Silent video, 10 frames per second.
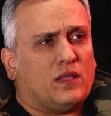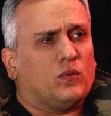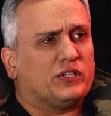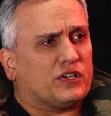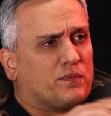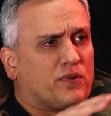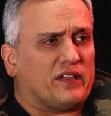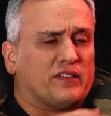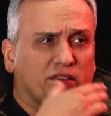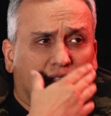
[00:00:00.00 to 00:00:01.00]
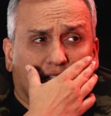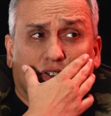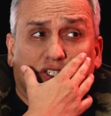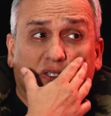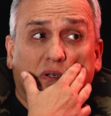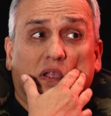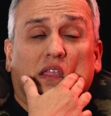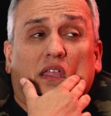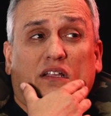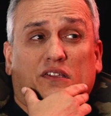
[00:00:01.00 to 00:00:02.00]
What's your process like? Do you shoot
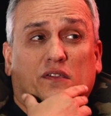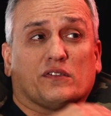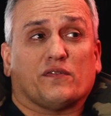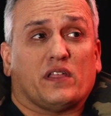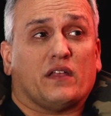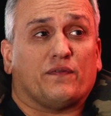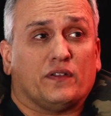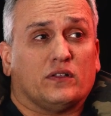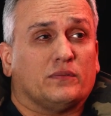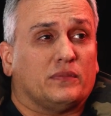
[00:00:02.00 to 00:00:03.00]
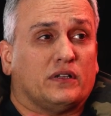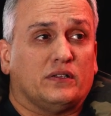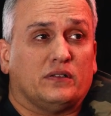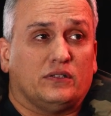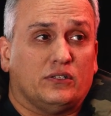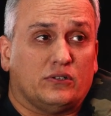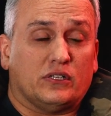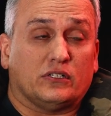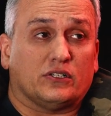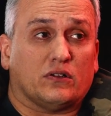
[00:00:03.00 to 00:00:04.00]
exclusively on film or do you
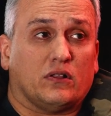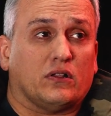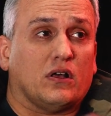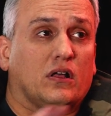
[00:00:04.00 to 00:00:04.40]
digital at